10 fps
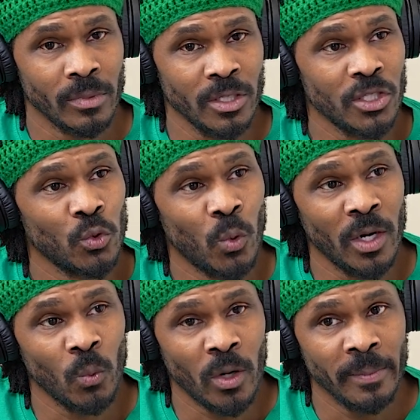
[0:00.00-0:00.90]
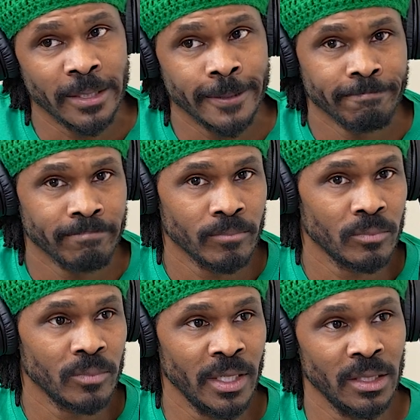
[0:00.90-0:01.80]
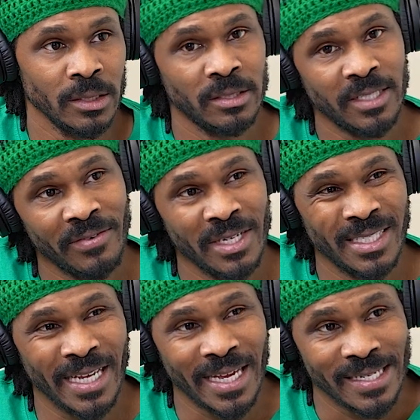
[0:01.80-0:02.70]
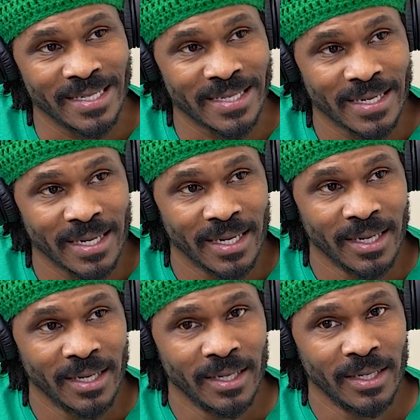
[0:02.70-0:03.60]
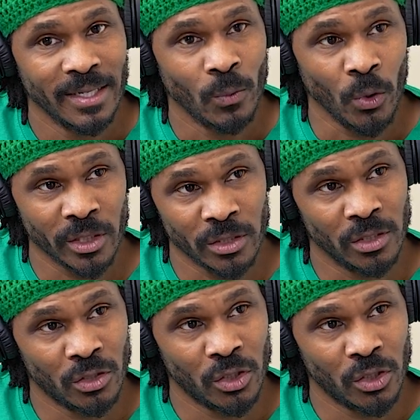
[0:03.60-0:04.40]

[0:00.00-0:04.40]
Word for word: This is one woman in the 70s and 80s working